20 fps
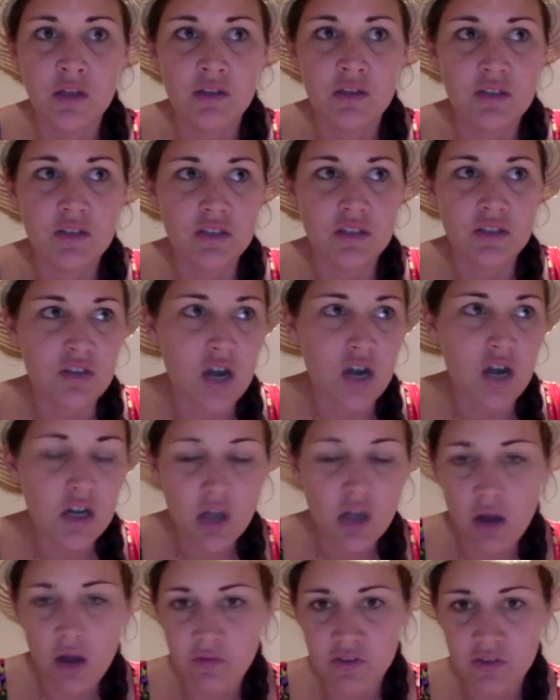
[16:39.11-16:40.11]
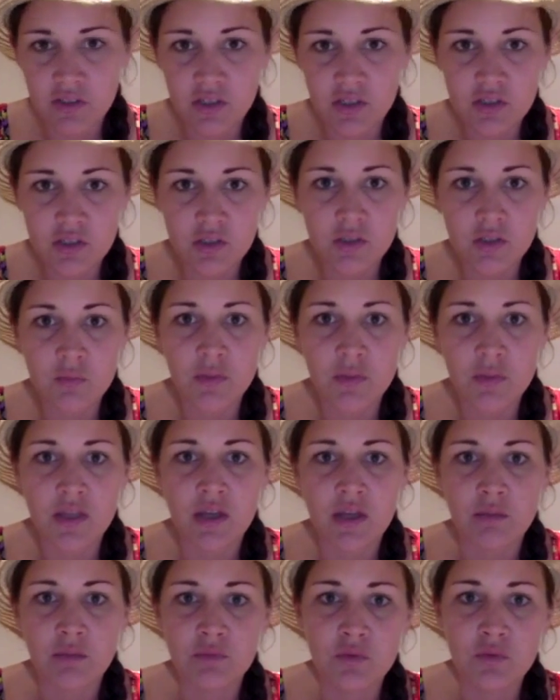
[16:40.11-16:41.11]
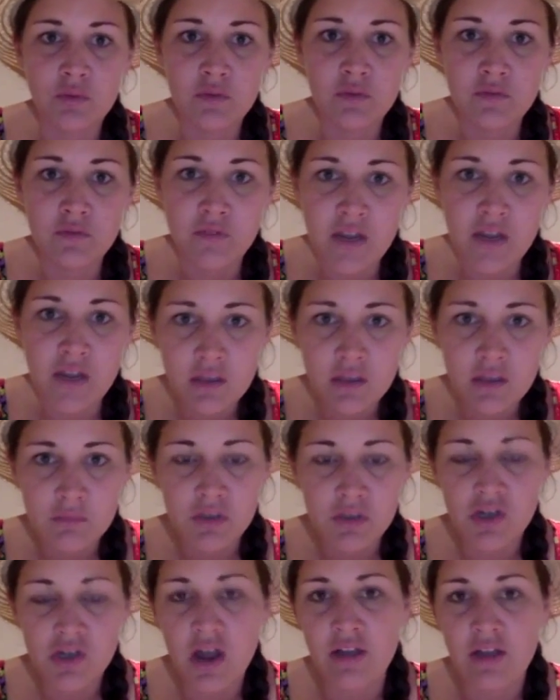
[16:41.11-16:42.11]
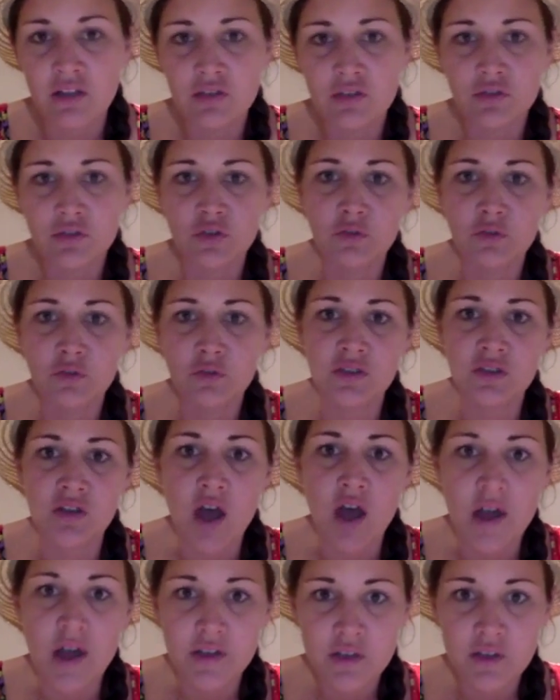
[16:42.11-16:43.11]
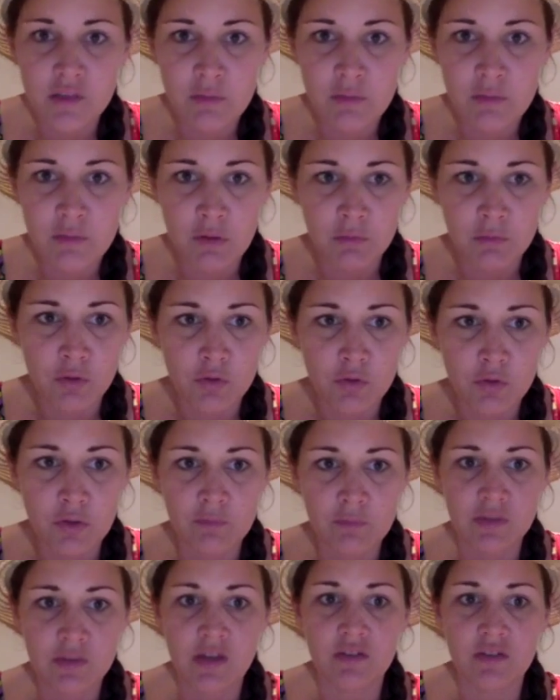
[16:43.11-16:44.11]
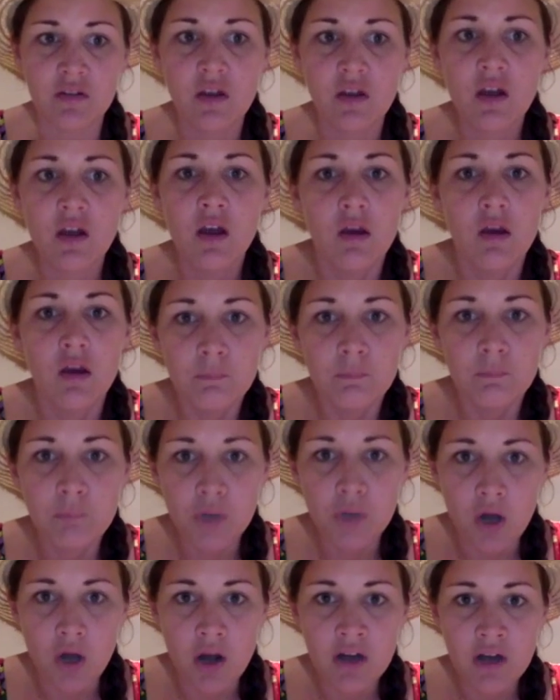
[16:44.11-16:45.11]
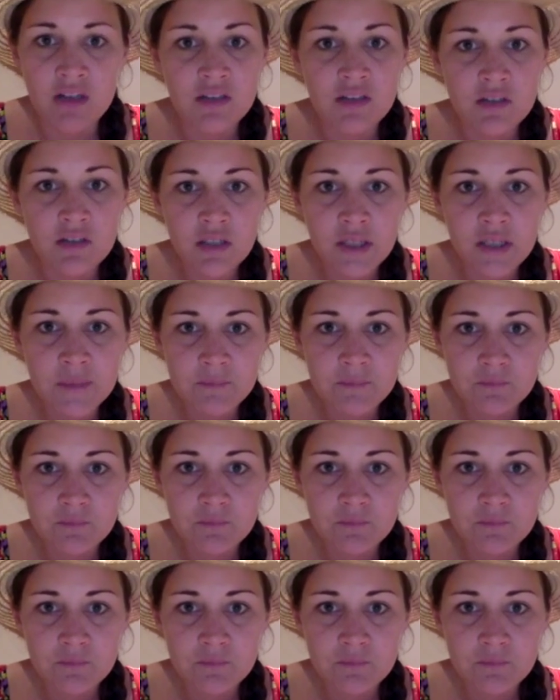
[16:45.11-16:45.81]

to start conversations with them, to invite them to challenge groups, to talk to them about programs, guys. But honestly,